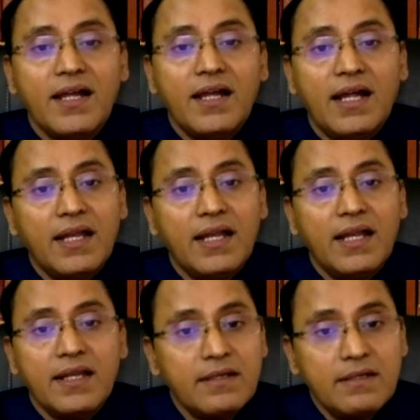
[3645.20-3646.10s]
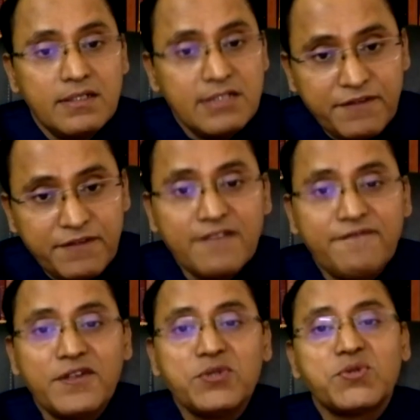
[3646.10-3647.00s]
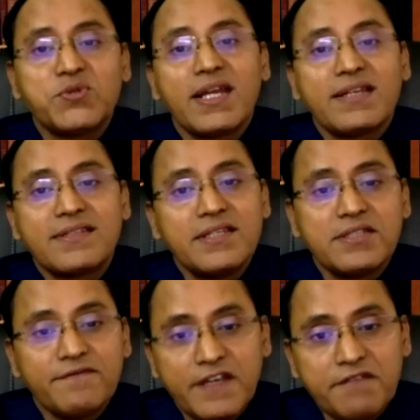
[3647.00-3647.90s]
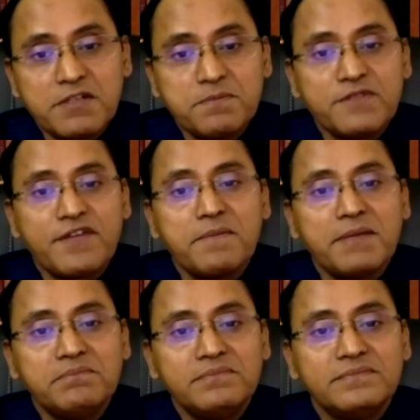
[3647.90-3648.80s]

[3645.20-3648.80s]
and difficult for you to get anything favorable from him.